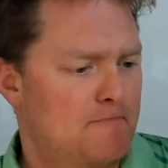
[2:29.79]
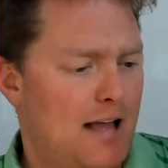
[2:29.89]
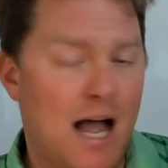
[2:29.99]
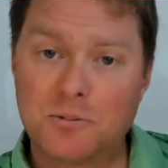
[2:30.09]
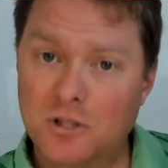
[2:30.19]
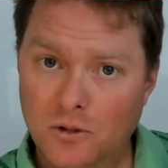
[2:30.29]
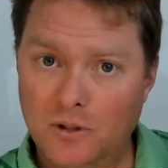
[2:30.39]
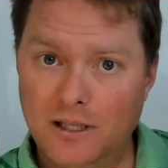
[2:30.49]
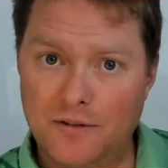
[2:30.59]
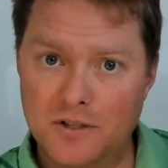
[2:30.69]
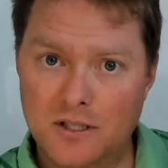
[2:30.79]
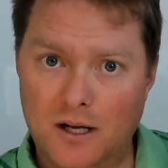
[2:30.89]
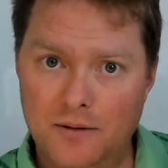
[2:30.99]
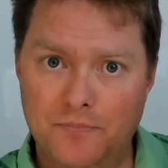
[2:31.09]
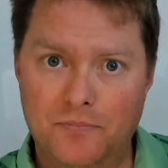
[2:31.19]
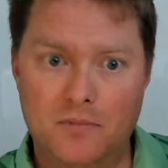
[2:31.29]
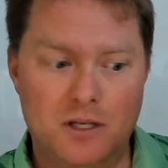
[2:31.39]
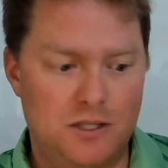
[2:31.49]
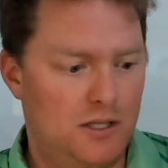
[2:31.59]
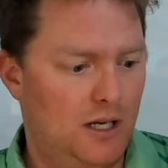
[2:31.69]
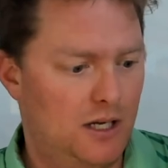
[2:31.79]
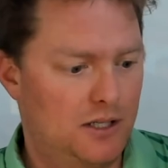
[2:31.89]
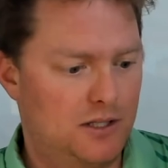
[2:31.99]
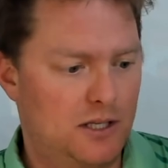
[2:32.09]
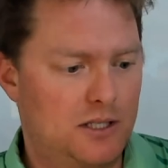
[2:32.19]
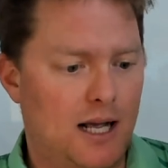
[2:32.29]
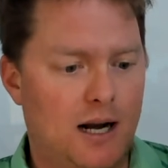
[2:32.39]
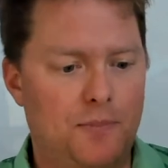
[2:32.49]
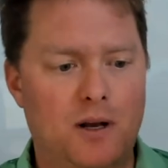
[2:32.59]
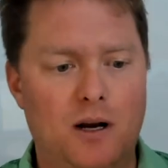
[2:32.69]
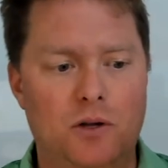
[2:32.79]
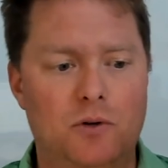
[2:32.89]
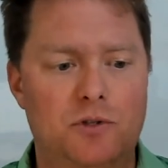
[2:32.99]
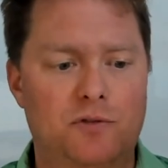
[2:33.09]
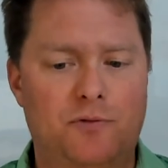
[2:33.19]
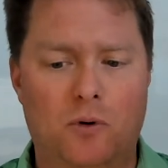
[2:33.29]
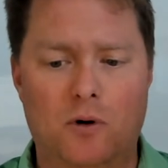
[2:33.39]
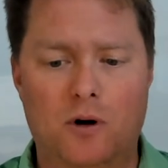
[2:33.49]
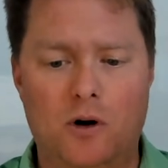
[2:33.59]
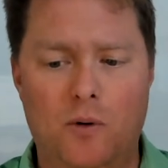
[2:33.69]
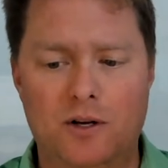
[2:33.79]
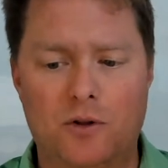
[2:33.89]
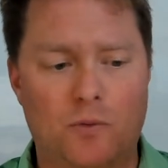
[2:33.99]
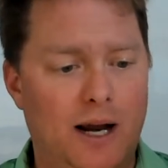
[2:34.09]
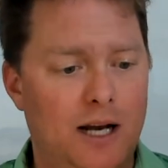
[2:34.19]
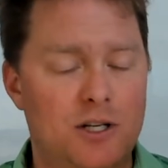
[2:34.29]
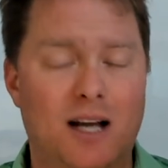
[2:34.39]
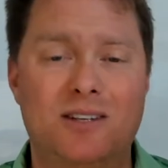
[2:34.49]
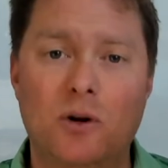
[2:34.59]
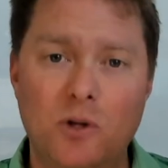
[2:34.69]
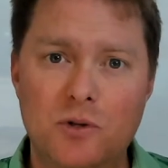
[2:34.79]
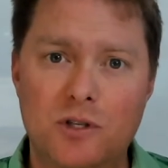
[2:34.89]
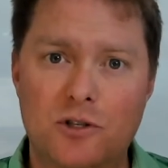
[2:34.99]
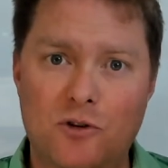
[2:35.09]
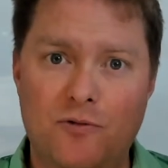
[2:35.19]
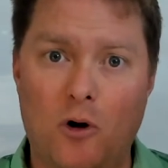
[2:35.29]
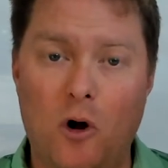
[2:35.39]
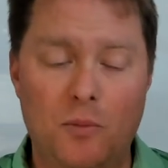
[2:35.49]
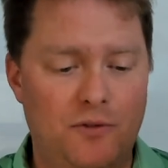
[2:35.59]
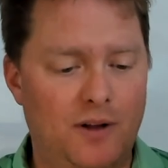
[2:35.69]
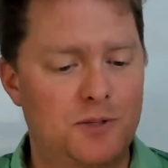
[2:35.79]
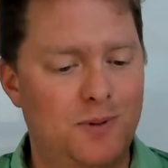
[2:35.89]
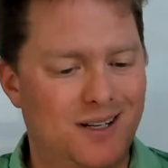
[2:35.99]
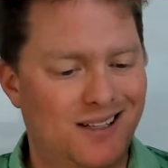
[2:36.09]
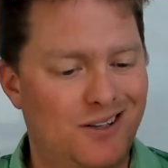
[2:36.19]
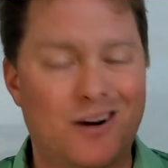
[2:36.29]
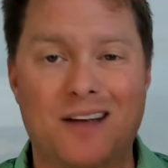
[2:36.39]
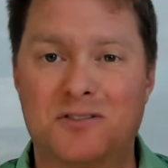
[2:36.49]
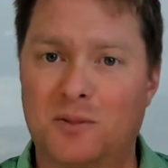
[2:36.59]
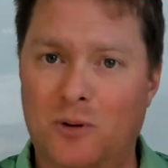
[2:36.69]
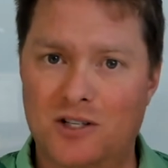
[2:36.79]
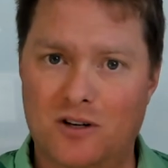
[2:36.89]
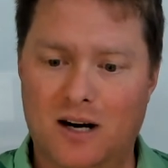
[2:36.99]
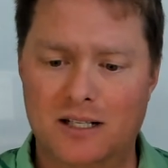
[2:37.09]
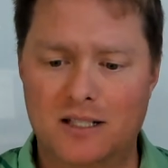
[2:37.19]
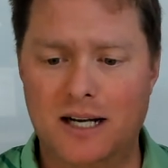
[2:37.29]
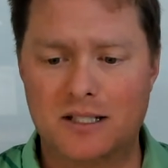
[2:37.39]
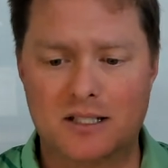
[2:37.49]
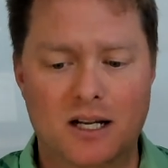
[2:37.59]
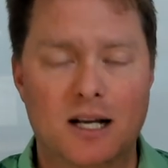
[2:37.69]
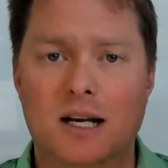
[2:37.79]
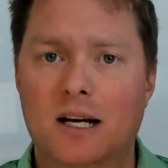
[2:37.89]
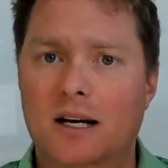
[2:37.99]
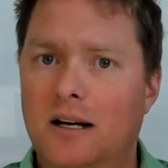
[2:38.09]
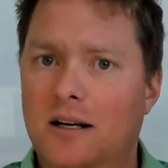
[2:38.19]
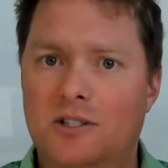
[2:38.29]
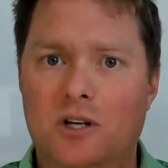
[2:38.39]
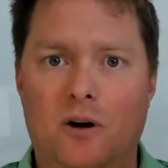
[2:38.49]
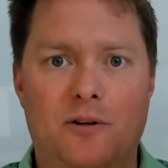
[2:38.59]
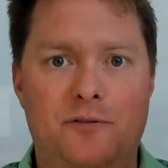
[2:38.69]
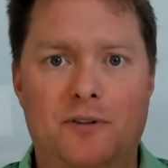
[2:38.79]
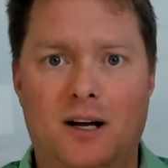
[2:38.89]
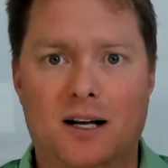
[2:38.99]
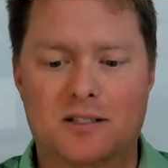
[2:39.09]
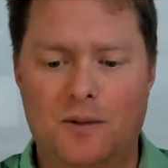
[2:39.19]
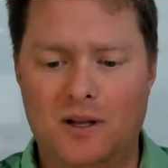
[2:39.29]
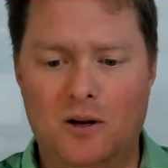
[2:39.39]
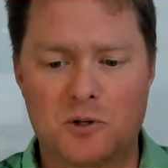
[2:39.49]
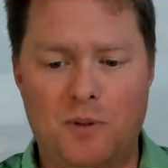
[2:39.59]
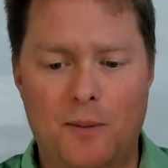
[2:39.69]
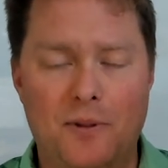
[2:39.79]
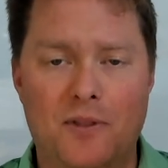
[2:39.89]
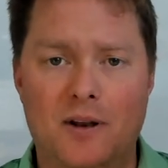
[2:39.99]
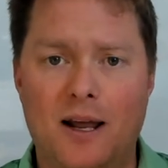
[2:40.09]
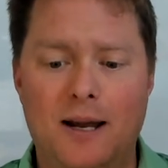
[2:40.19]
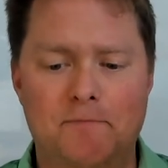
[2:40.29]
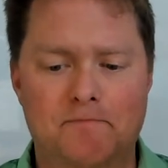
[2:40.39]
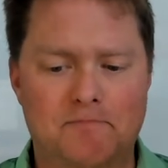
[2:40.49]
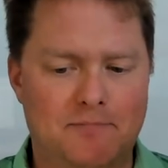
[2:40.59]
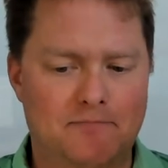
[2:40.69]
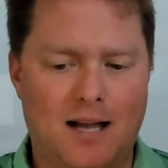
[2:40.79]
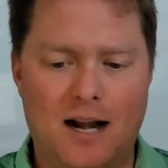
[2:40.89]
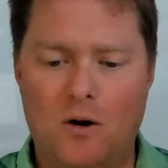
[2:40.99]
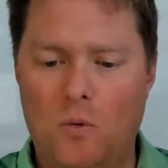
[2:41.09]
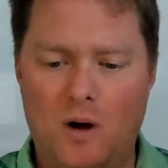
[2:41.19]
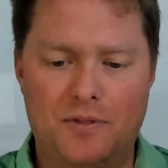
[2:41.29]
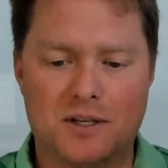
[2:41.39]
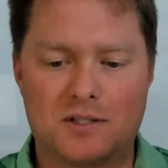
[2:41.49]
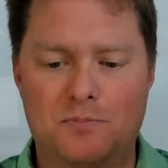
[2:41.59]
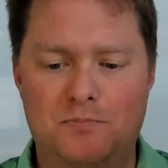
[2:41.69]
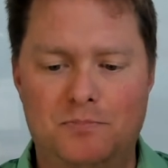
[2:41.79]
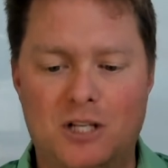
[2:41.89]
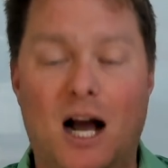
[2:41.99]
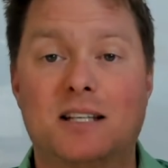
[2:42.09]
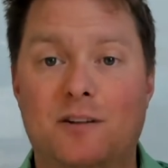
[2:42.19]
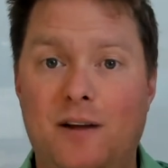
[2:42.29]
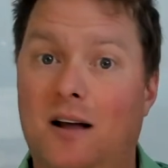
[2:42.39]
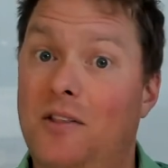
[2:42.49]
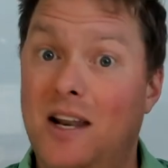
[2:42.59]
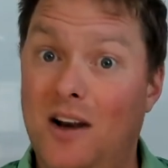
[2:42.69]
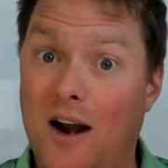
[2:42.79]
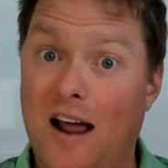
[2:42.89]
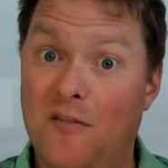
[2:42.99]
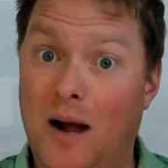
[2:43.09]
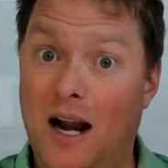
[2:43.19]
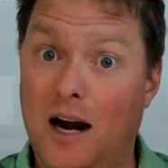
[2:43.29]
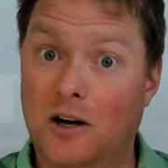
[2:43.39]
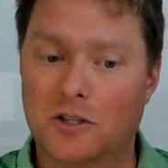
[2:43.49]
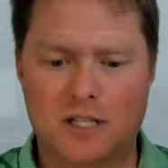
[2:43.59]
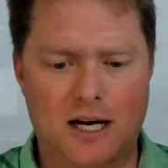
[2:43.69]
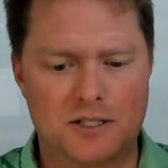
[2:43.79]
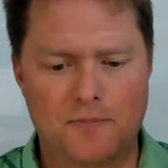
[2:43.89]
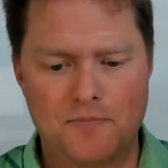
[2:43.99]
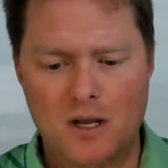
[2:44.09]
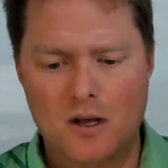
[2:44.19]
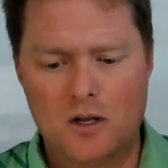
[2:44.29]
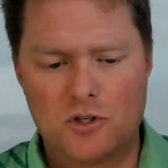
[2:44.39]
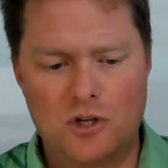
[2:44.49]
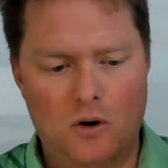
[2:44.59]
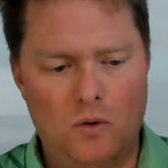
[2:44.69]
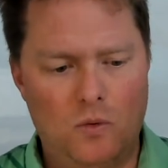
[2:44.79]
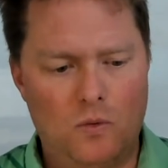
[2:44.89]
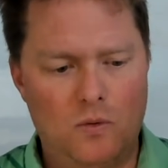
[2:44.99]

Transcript: Absolutely love this gun. This is the setup that I use for going to the range. I don't use this for home defense because I don't have suppressor height sights. So if something goes bump in the night, I don't want this dot to fail and then not have my iron sights. So